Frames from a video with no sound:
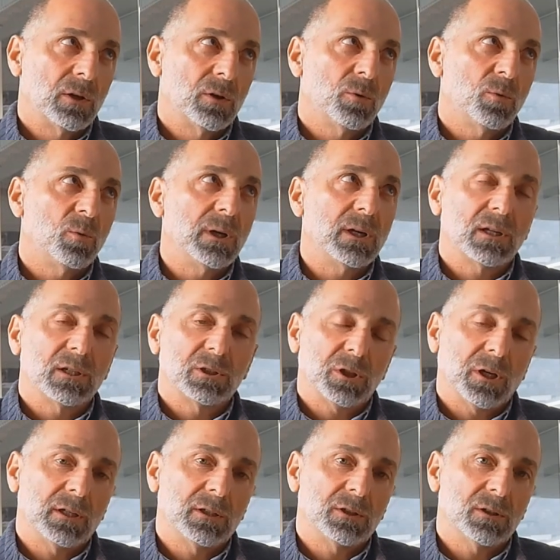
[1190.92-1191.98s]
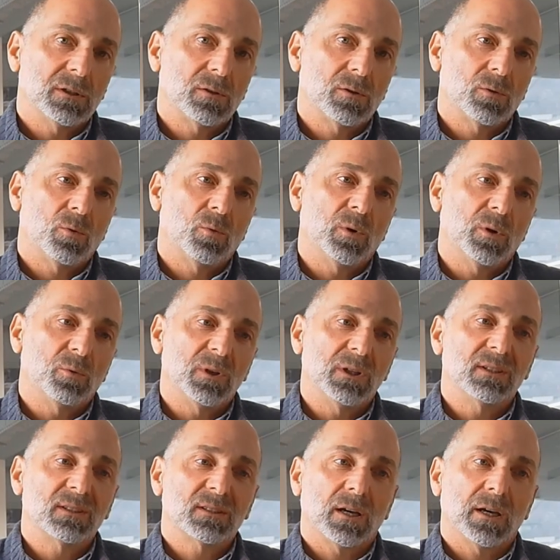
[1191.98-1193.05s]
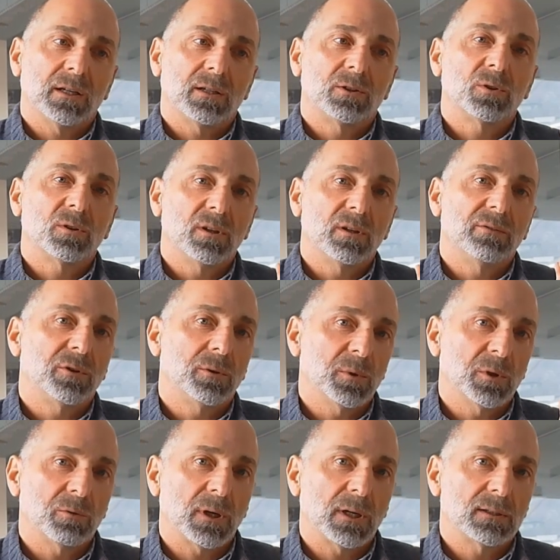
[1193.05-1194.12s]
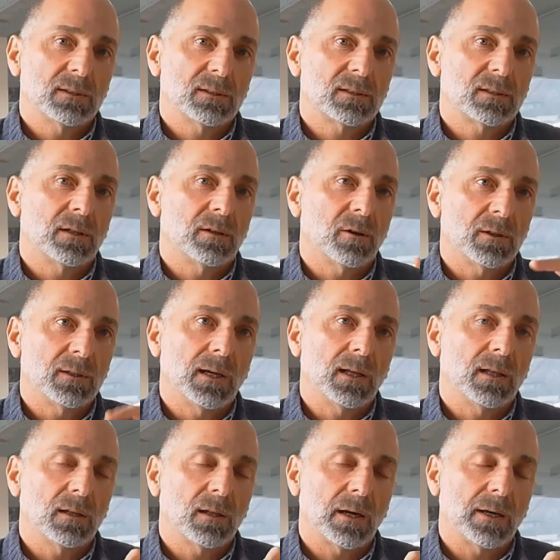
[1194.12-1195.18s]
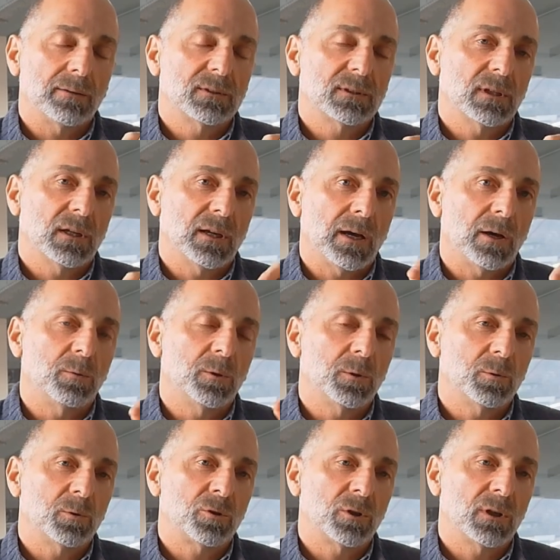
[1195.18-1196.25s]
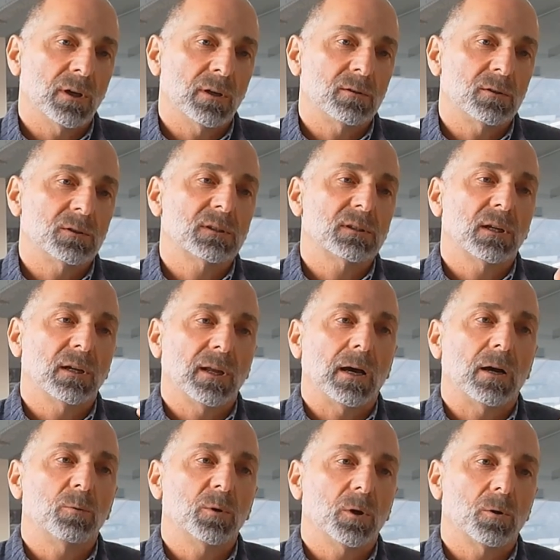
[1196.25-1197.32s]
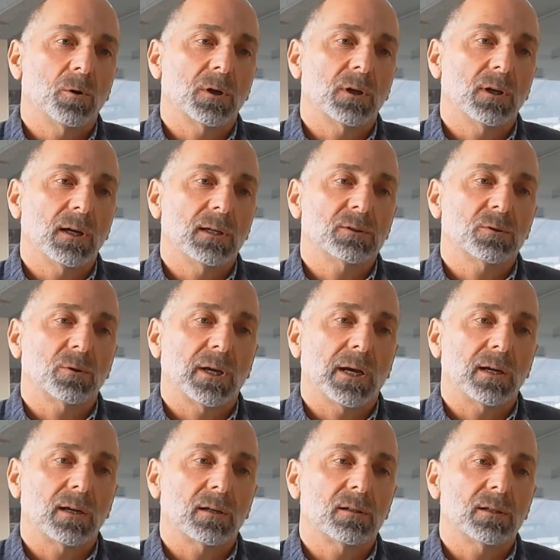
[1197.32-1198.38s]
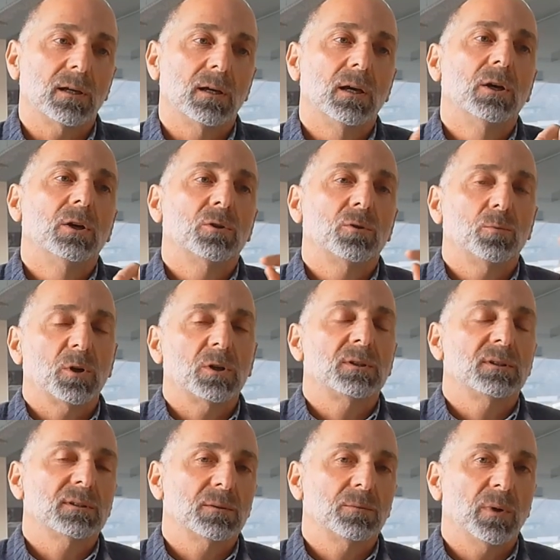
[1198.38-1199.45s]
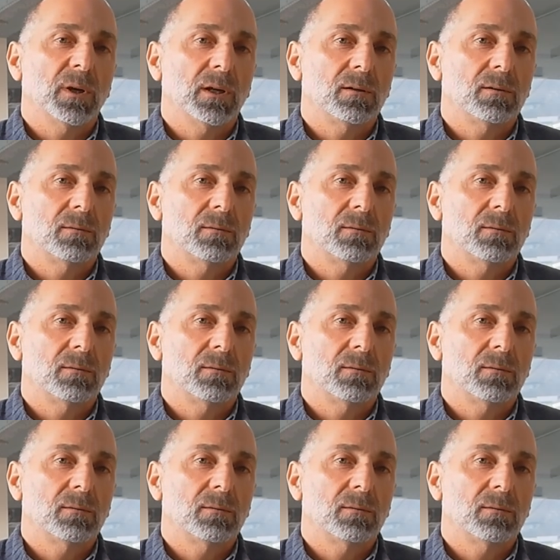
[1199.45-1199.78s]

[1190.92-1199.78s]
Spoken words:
We can change it when we decide to live human rights in our daily lives, in how we treat others, in how we organize organically to participate